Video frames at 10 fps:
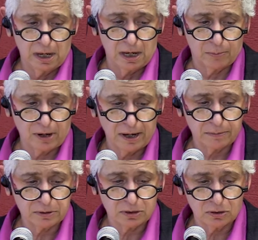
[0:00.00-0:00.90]
And
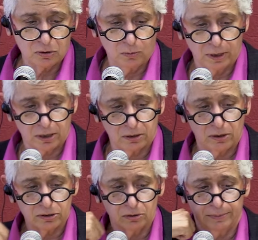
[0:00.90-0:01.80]
perhaps, too, we can
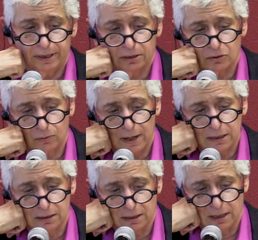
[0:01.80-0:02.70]
also begin to
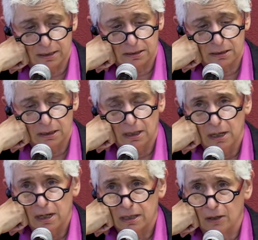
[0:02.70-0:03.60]
recognize
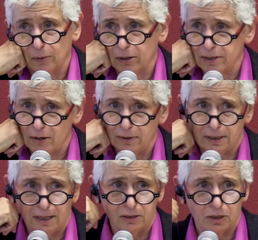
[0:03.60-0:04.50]
that we are now
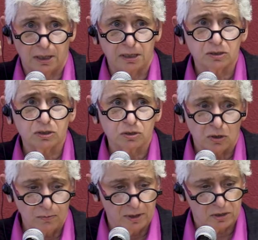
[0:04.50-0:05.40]
engaging in
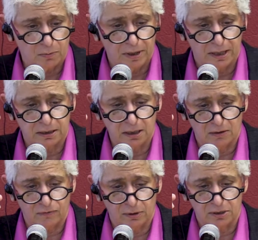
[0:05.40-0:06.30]
so much bad
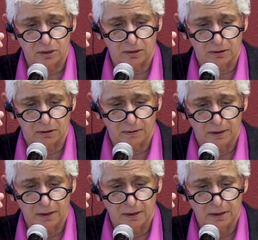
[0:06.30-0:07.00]
care for each other,